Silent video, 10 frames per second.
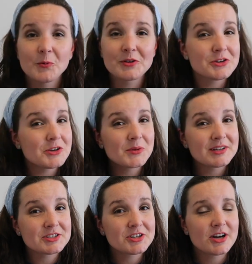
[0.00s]
Whether you
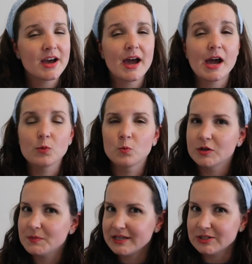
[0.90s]
watch it or not, I
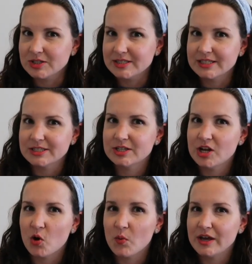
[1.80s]
would be interested to
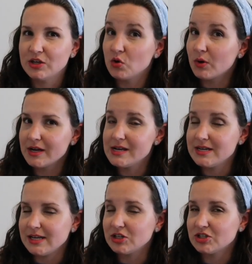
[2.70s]
know what your
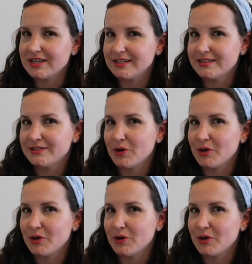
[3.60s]
niche is.